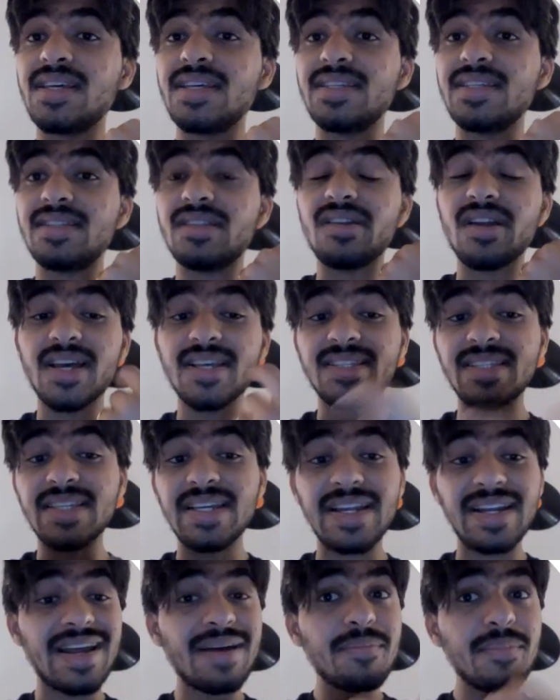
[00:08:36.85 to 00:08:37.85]
is
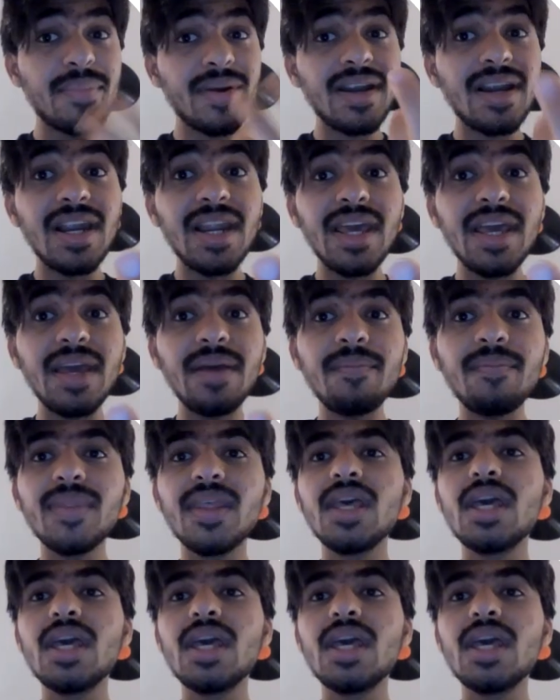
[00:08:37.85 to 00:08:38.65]
rising rapidly.